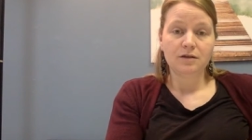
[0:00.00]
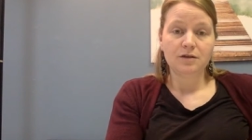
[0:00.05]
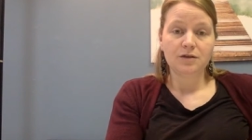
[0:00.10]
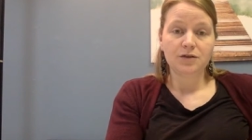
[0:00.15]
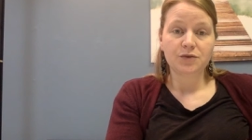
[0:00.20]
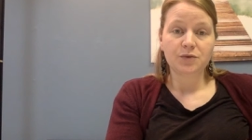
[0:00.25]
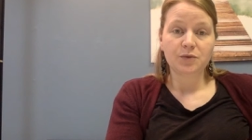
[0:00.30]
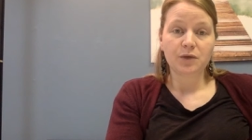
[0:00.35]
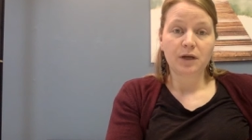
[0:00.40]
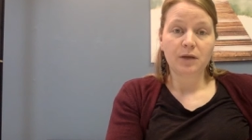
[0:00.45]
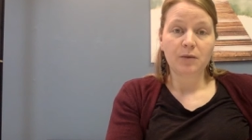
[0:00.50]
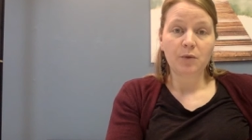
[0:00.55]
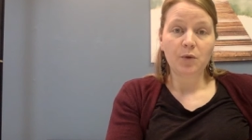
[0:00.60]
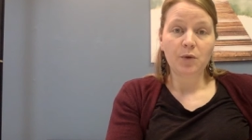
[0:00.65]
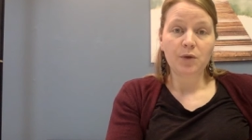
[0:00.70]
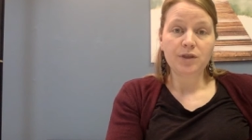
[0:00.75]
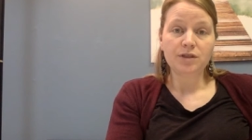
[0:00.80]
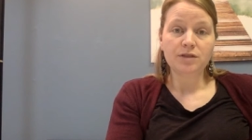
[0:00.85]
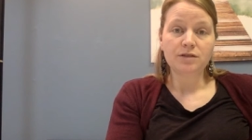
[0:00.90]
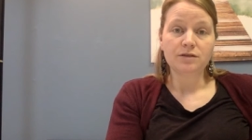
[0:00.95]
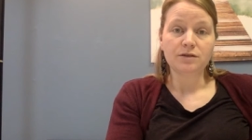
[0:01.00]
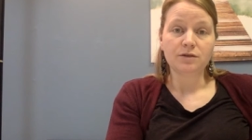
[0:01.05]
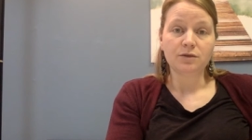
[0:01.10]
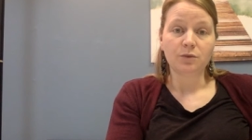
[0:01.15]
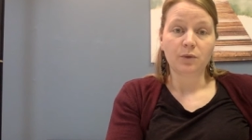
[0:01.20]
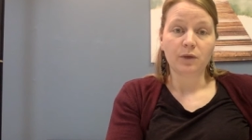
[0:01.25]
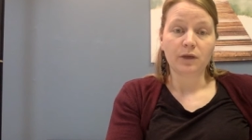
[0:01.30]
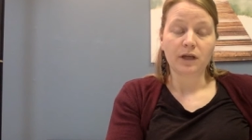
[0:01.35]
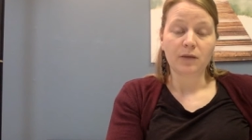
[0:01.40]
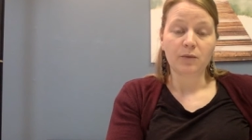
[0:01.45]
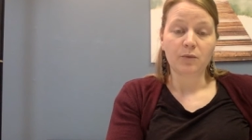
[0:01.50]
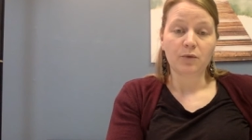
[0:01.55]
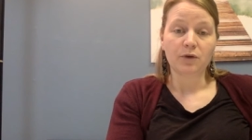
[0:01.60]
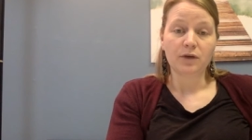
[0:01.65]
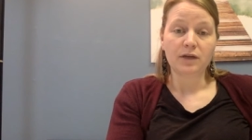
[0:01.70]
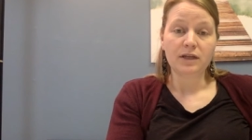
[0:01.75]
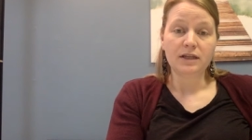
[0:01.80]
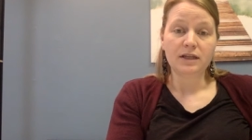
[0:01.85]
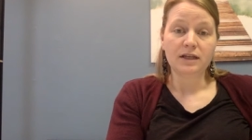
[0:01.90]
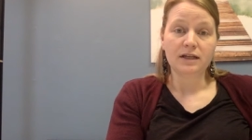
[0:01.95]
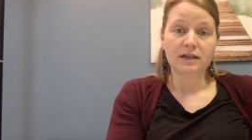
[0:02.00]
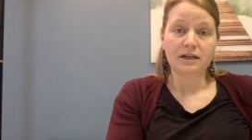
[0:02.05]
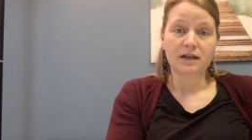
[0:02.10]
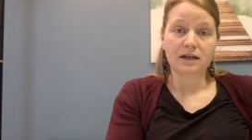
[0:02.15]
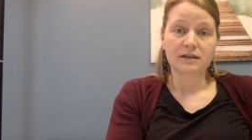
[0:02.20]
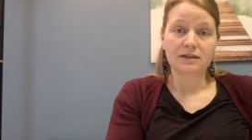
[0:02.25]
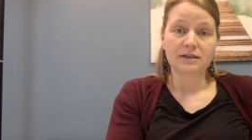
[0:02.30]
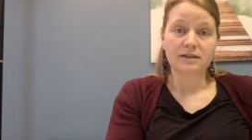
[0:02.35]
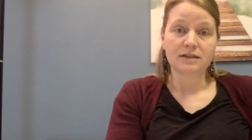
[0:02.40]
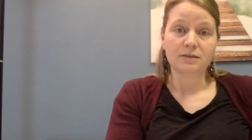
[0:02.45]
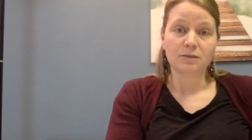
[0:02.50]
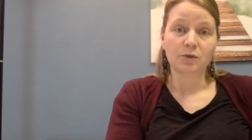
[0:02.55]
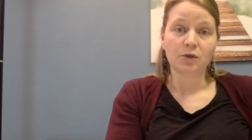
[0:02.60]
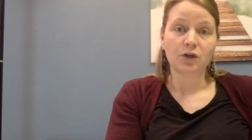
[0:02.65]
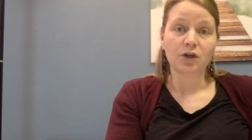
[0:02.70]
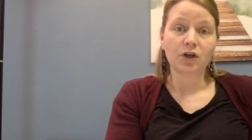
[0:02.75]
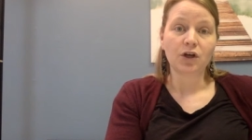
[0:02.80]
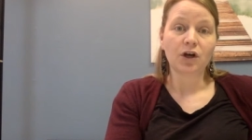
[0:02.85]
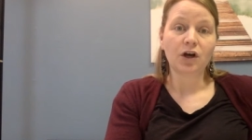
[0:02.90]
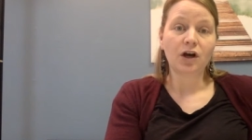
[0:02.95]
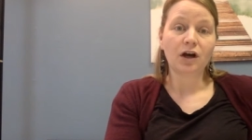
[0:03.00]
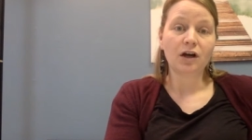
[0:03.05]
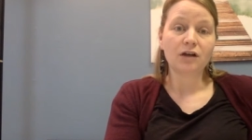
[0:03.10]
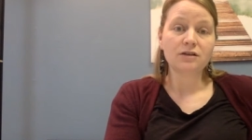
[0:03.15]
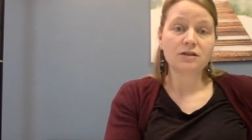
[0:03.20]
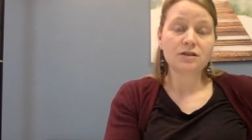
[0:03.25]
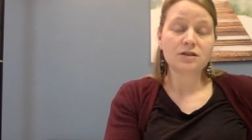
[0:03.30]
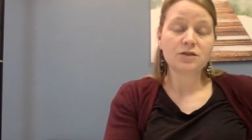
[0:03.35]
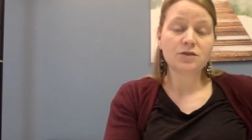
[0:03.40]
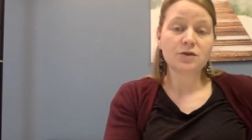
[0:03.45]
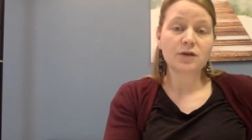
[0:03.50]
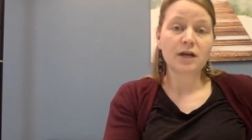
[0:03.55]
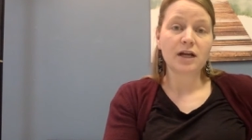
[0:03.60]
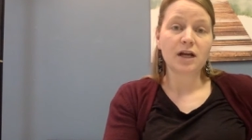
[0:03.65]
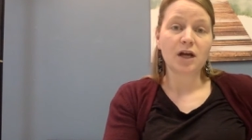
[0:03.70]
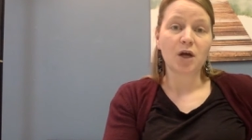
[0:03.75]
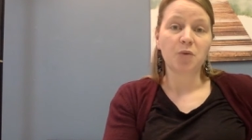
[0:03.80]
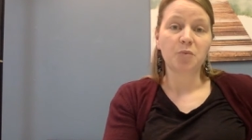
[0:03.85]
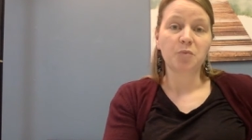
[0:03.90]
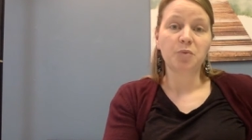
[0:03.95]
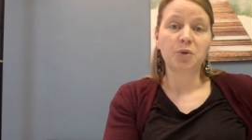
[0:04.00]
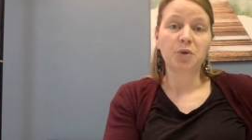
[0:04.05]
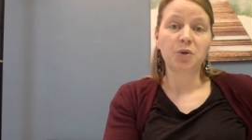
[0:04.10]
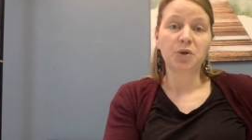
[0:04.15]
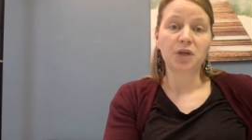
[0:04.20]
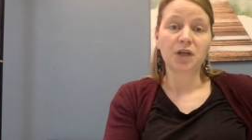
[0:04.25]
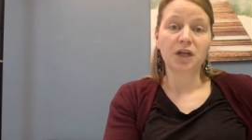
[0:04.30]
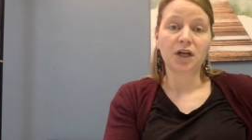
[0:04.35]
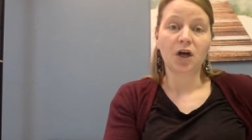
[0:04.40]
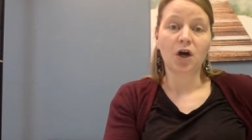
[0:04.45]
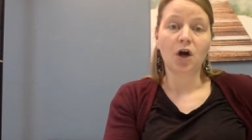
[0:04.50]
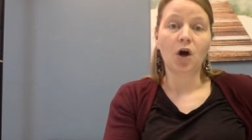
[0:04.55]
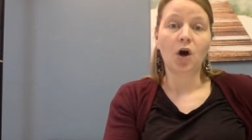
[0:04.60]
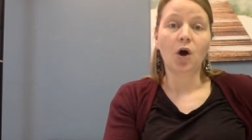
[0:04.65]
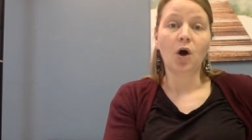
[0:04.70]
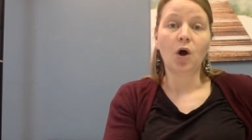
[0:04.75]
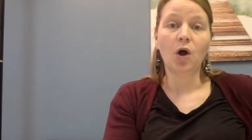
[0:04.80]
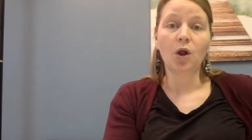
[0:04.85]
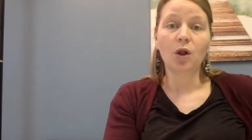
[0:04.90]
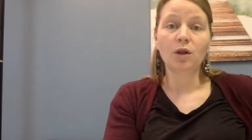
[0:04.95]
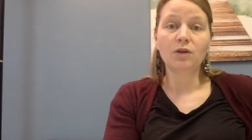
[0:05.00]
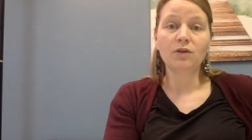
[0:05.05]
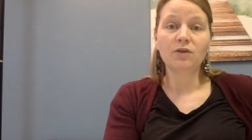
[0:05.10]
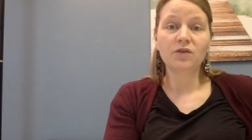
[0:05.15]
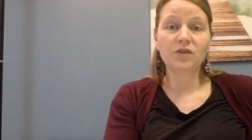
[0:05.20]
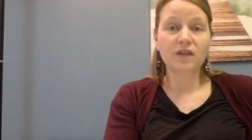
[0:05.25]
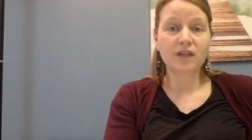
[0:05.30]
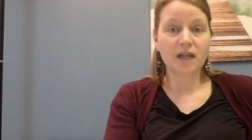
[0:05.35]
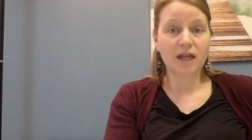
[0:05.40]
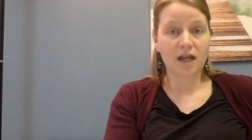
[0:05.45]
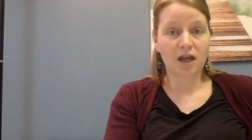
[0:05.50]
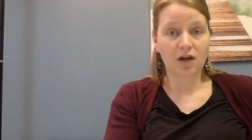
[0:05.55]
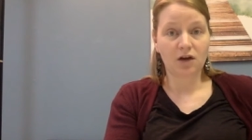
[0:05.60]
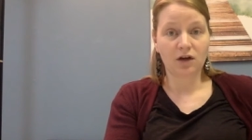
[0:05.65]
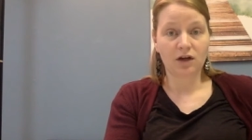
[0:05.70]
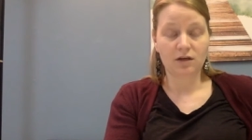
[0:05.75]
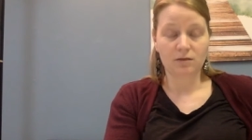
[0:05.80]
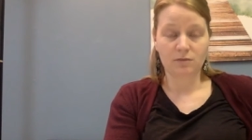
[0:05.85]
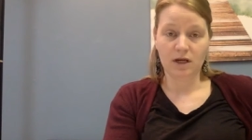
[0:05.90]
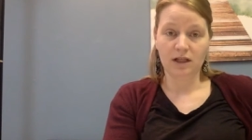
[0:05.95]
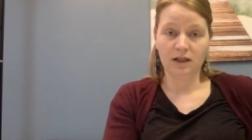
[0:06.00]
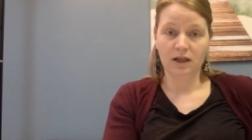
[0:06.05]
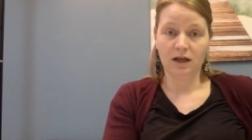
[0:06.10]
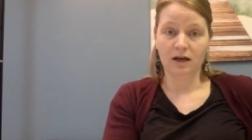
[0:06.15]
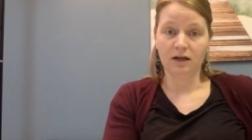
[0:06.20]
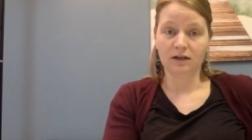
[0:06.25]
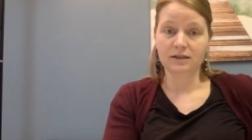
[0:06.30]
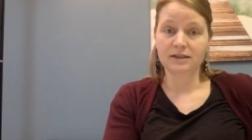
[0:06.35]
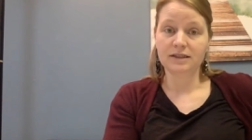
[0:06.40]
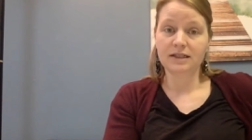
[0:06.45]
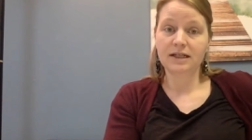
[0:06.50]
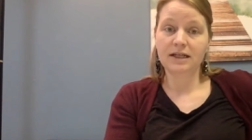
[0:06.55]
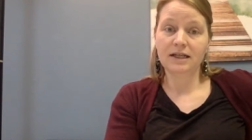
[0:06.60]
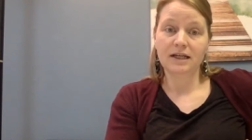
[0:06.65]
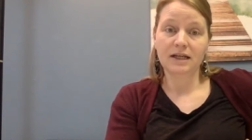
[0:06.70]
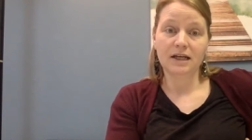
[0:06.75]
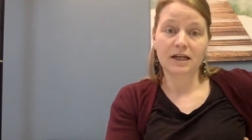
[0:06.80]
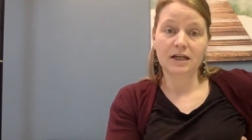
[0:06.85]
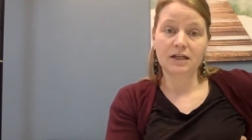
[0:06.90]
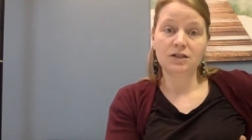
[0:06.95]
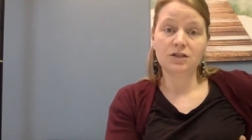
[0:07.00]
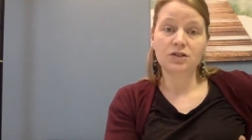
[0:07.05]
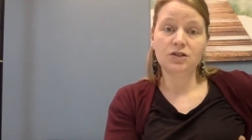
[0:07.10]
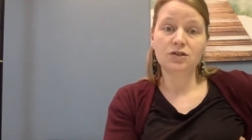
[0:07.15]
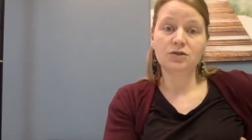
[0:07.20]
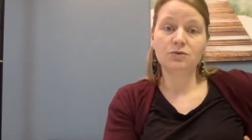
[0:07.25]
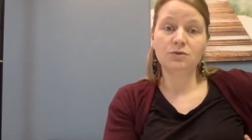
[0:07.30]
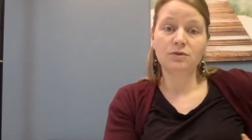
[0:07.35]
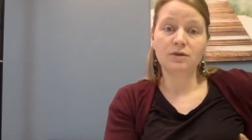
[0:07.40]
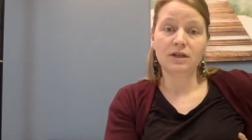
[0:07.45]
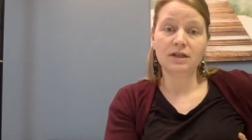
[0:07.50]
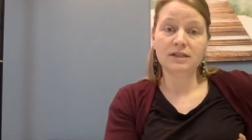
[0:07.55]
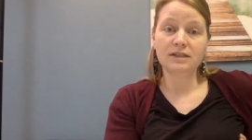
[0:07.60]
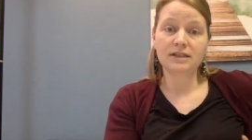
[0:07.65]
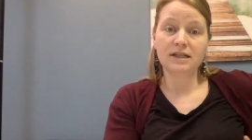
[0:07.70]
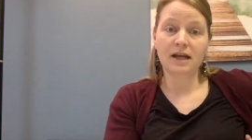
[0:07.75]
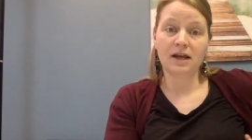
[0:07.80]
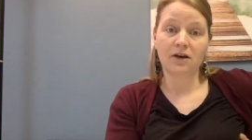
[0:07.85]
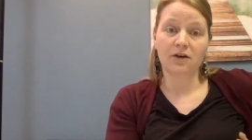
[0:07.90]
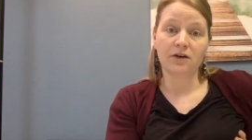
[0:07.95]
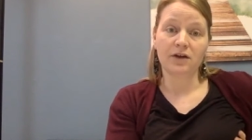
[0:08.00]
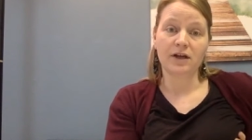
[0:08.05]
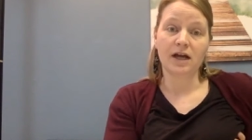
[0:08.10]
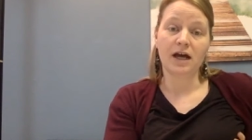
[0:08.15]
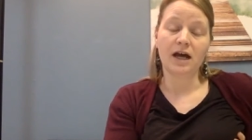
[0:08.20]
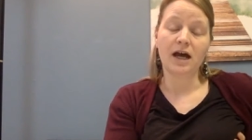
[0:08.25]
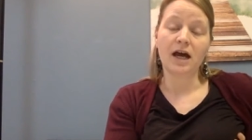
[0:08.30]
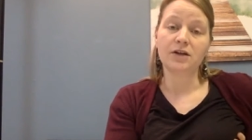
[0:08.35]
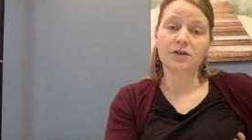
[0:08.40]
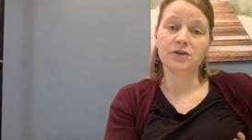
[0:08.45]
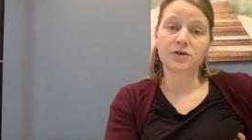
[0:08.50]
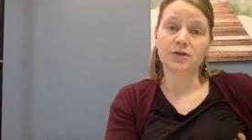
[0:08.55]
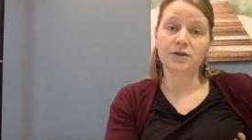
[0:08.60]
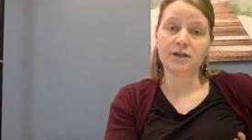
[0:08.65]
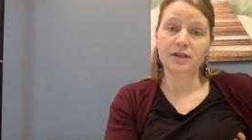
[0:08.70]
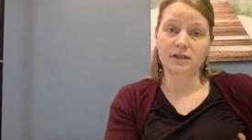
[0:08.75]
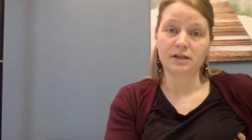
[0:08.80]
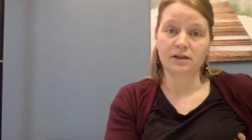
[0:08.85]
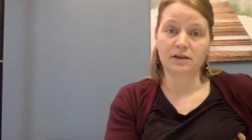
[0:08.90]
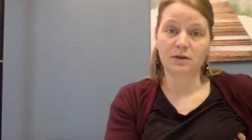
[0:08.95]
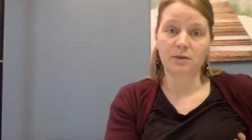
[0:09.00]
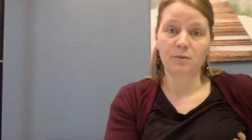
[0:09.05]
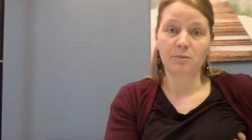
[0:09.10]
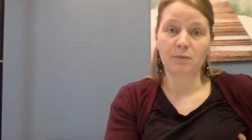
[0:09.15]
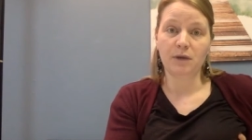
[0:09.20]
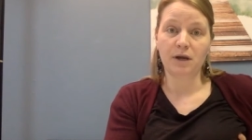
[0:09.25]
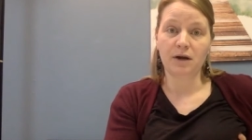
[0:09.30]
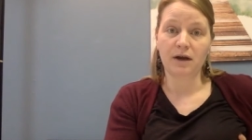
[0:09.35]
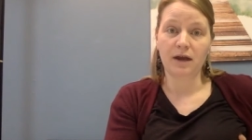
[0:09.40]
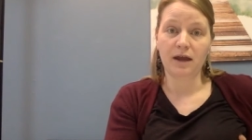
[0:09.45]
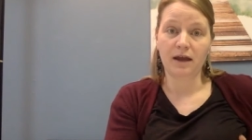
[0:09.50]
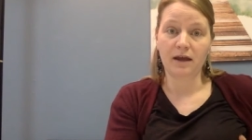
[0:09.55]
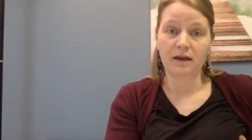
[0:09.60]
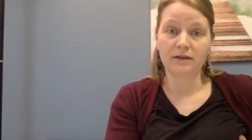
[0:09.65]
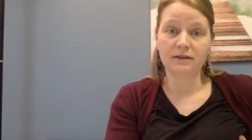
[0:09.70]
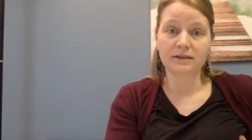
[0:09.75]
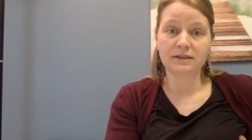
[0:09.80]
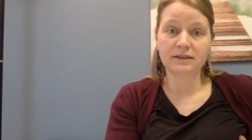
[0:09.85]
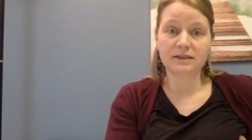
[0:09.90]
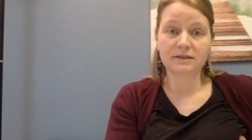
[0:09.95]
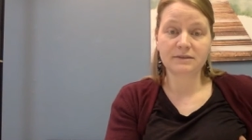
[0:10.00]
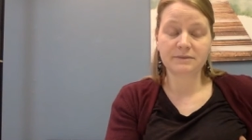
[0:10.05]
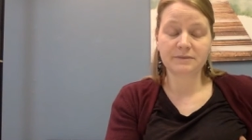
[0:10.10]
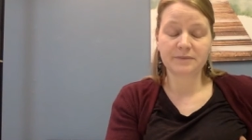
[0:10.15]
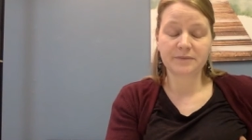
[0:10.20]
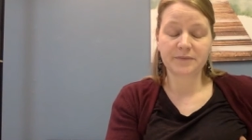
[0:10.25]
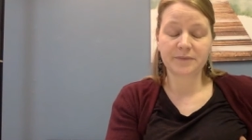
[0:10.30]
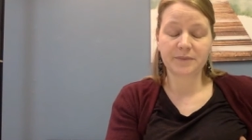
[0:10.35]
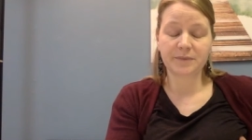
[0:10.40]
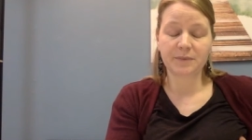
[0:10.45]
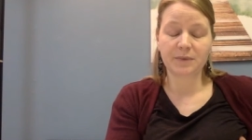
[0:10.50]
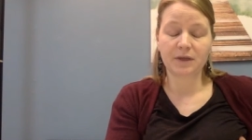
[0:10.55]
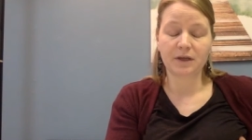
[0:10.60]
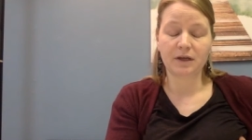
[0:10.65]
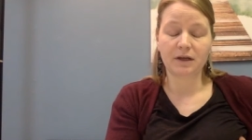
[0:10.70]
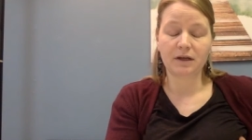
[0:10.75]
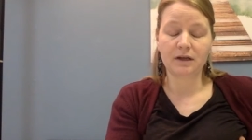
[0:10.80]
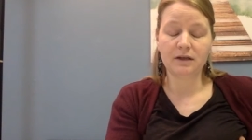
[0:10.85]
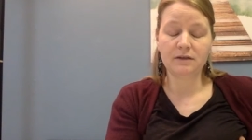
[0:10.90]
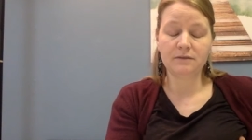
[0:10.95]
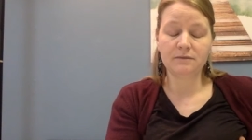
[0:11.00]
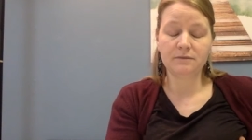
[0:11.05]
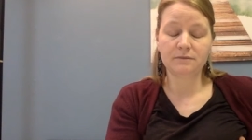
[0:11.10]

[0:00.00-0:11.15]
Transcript: So what I'm going to do when I breathe in next is I'm going to concentrate on pulling all of the air in my lungs into this area underneath my hands, okay?